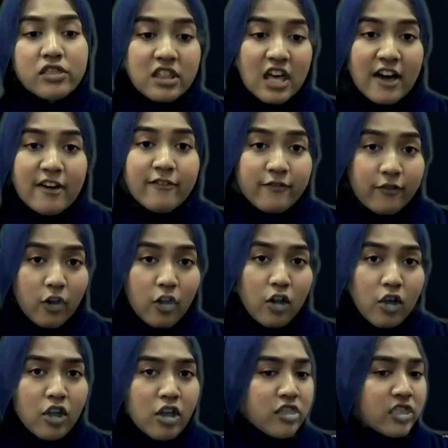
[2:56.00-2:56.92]

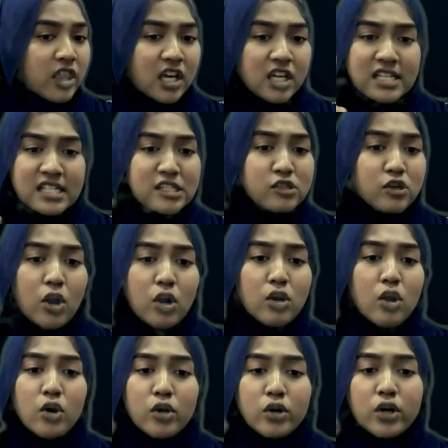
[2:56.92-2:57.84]
Therefore, there is
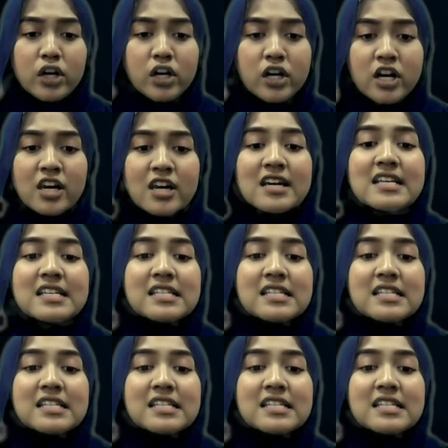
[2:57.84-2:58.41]
no longer